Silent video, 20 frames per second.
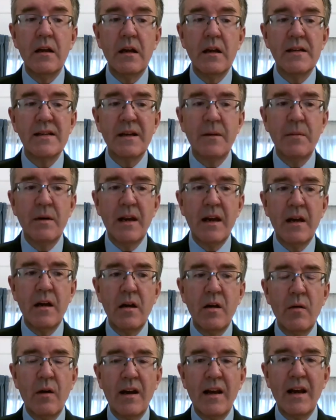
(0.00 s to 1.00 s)
somebody
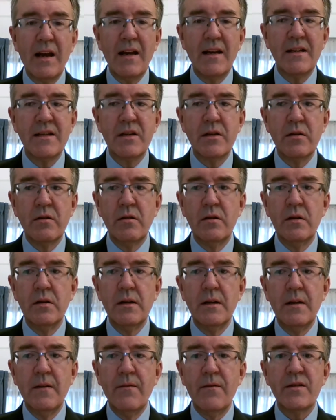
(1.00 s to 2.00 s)
who I'd like to
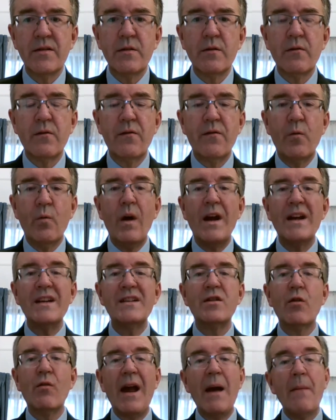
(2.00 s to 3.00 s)
sort of whet
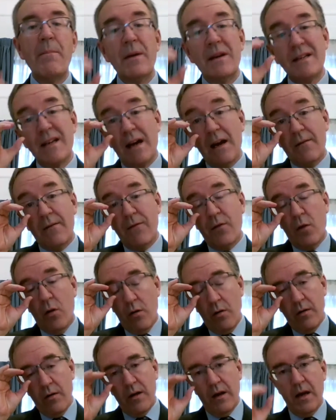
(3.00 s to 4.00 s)
your appetite
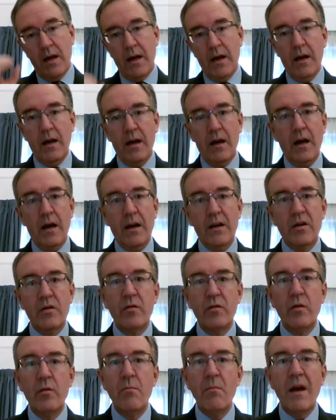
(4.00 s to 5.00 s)
for, and who
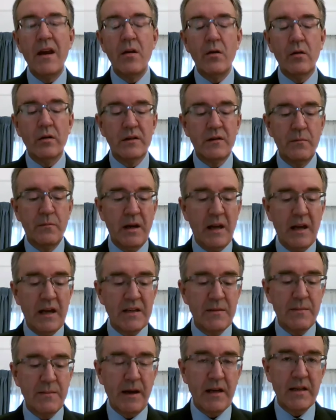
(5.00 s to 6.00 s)
you may not have been
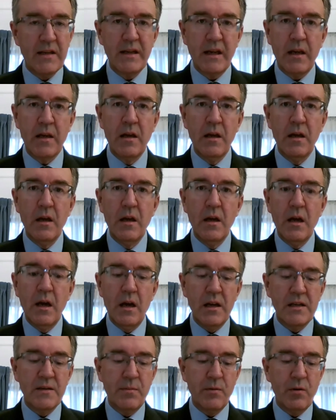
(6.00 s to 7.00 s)
expecting
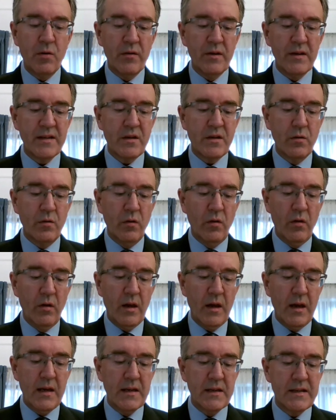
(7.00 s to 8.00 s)
to be on this call,
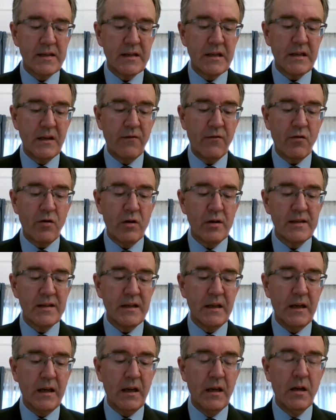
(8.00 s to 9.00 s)
is Steve
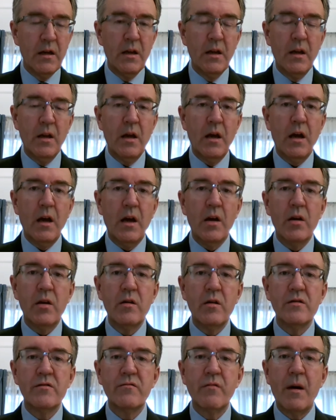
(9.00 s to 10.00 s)
Crossley,
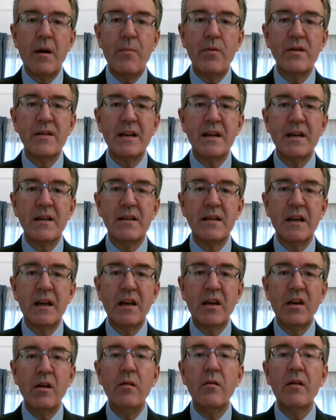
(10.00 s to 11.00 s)
who's
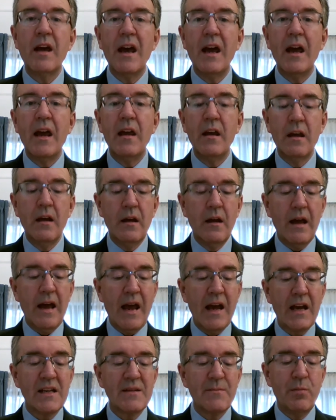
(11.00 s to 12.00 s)
representing UK
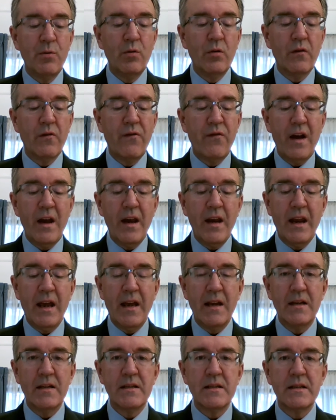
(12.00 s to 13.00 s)
Export
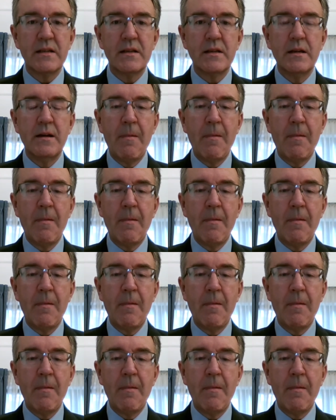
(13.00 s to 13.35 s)
Finance.